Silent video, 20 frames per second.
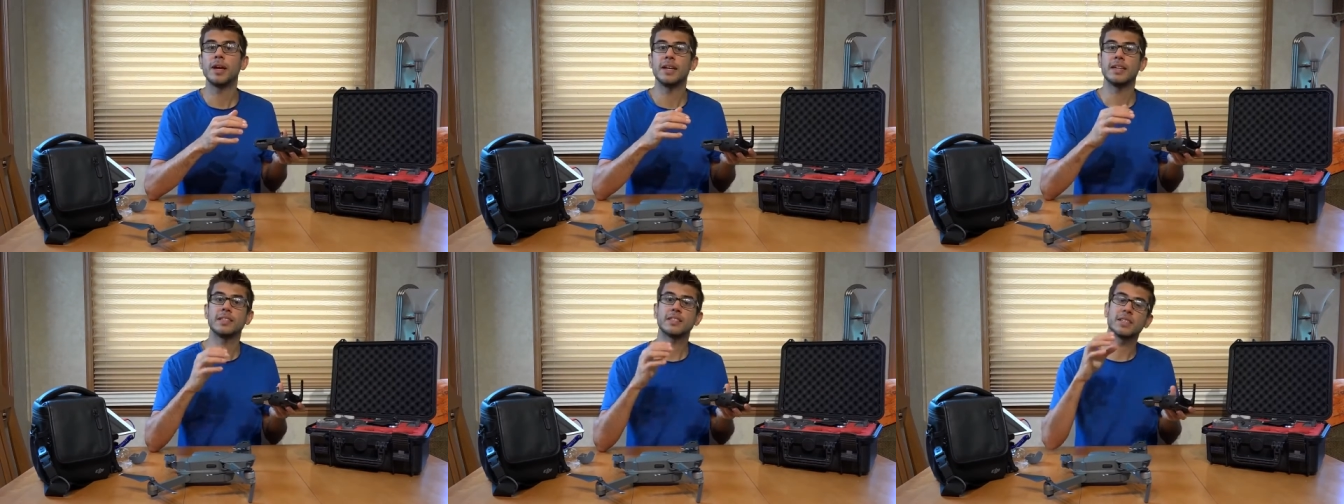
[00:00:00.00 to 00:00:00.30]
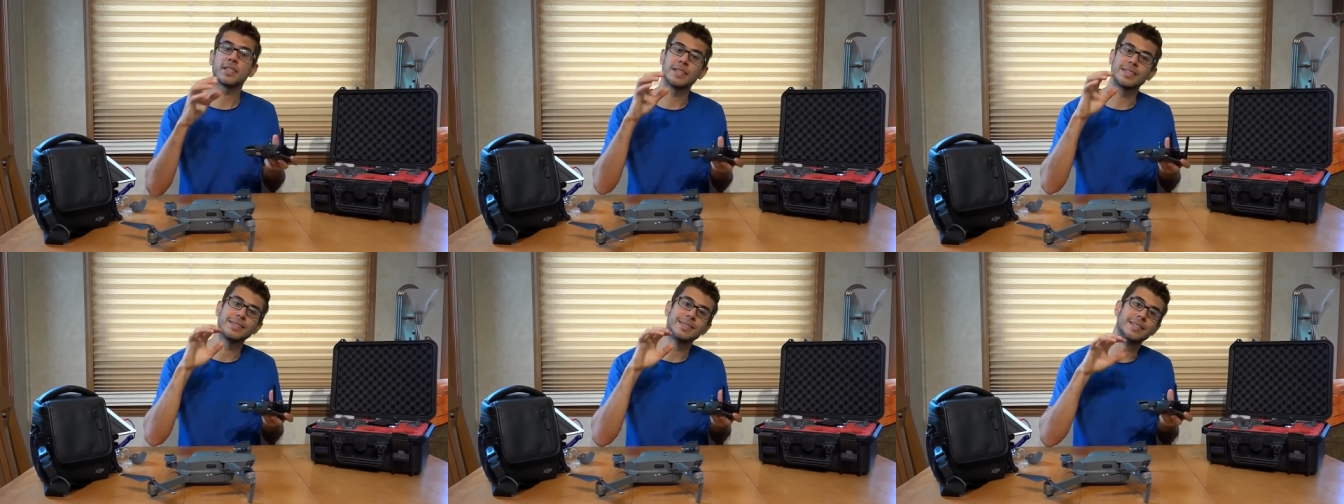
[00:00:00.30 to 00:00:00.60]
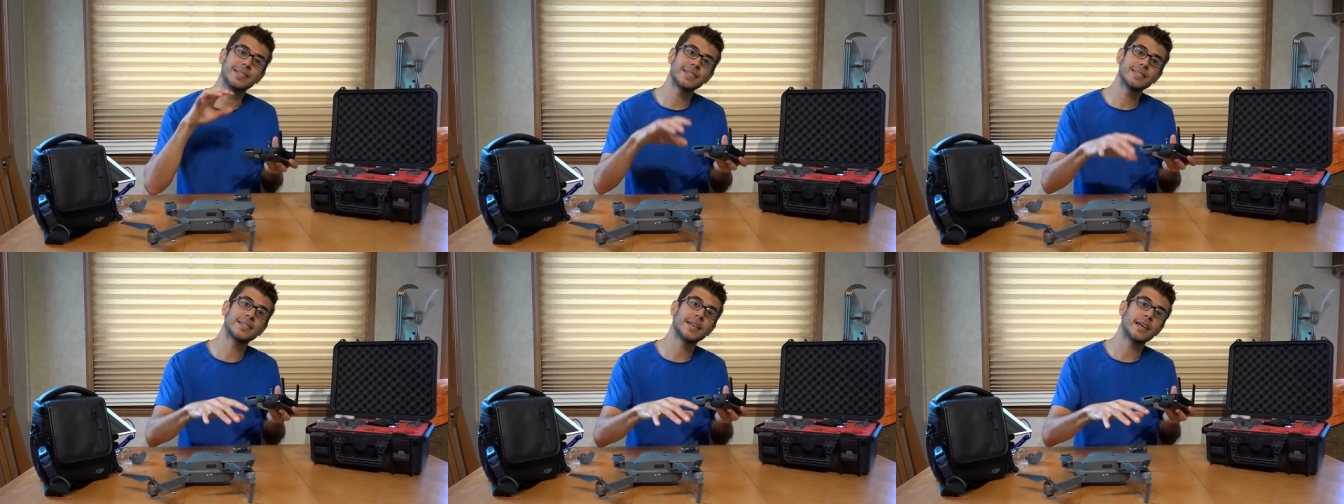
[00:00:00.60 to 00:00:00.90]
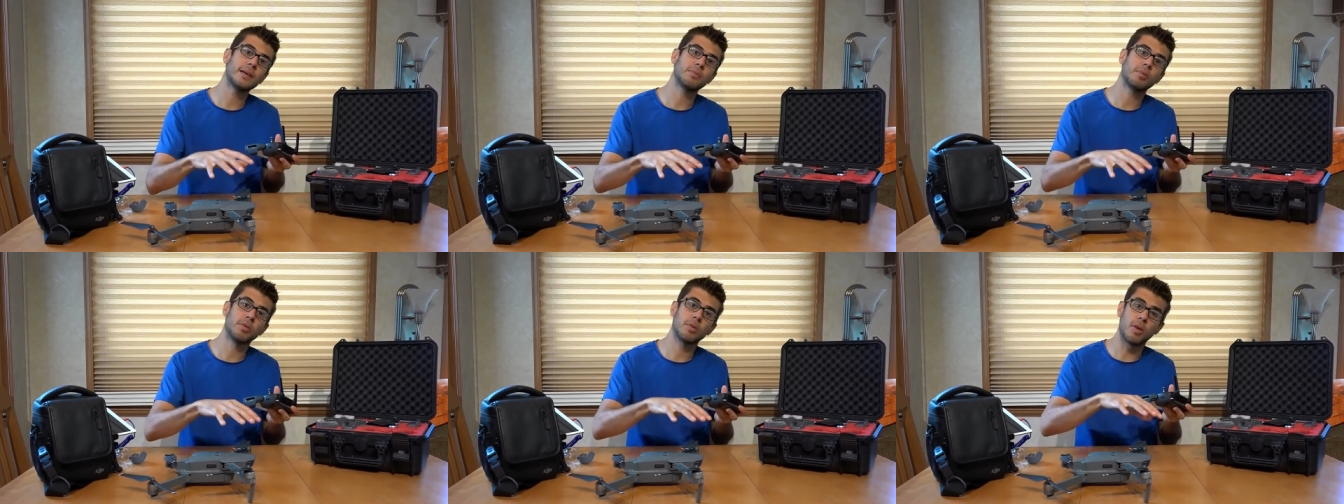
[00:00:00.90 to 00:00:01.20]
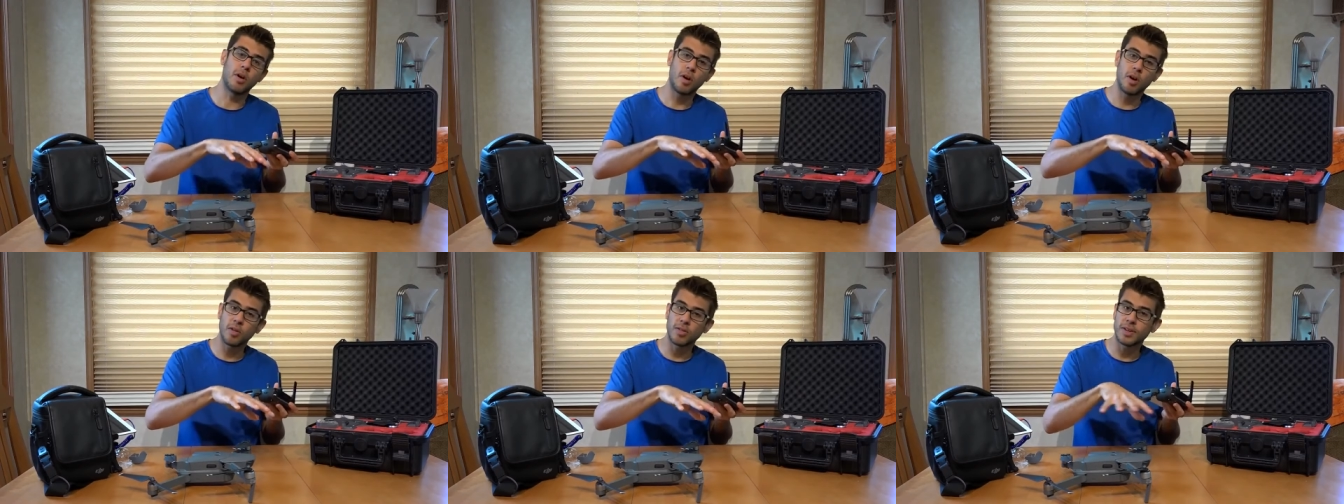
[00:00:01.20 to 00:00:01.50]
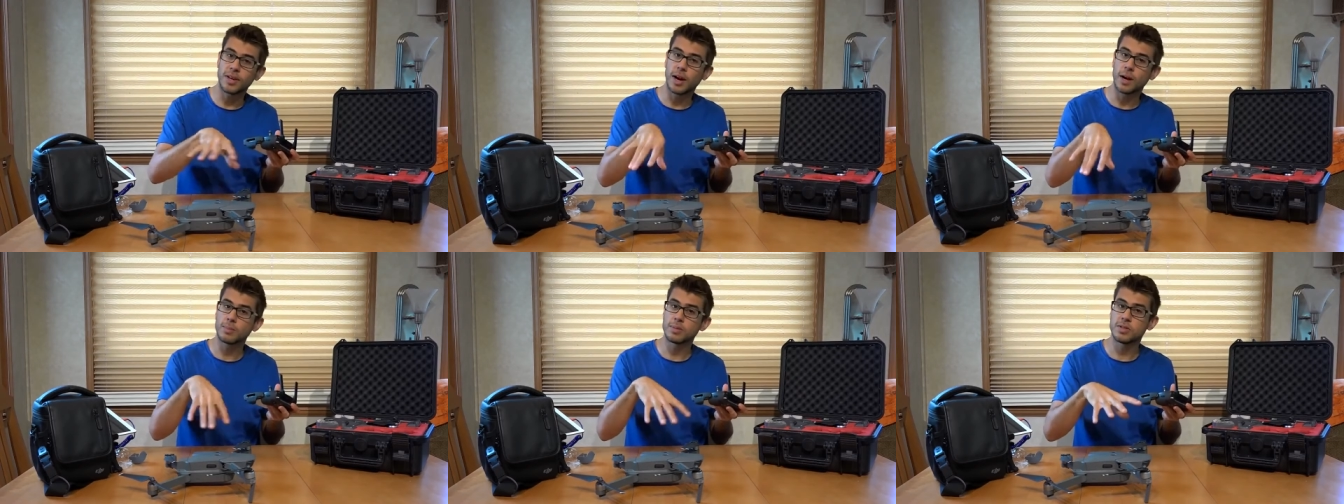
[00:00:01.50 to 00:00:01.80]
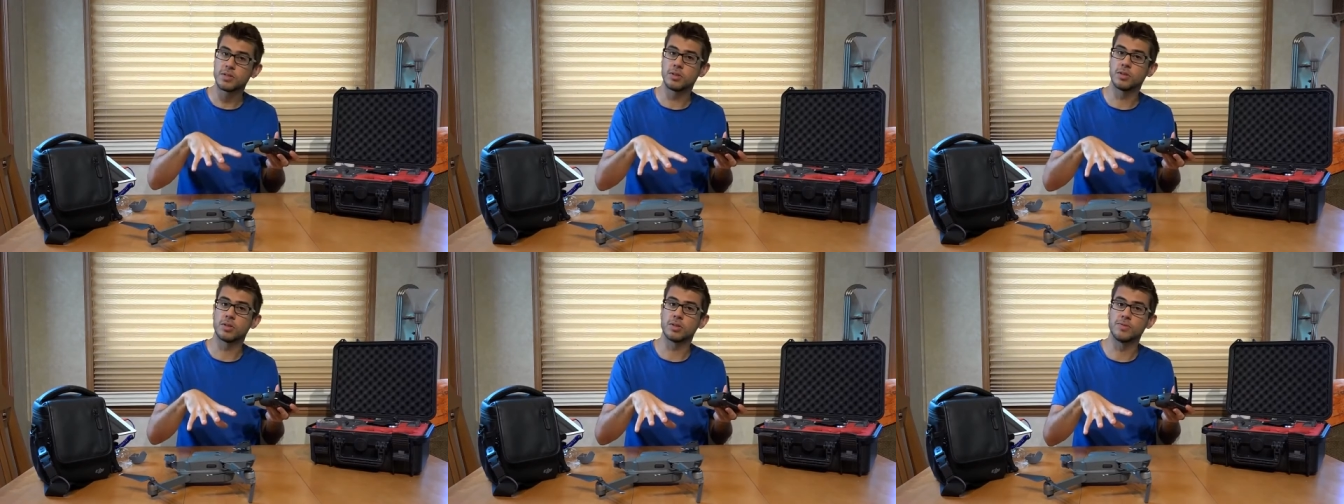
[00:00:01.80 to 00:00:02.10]
it's going to disable all the
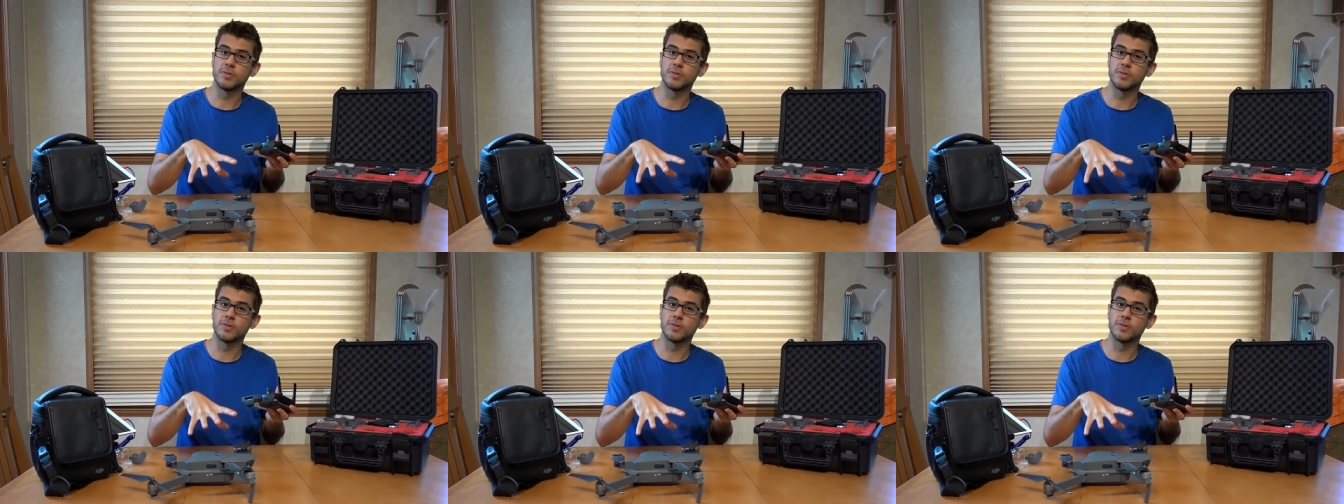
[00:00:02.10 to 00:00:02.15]
obstacle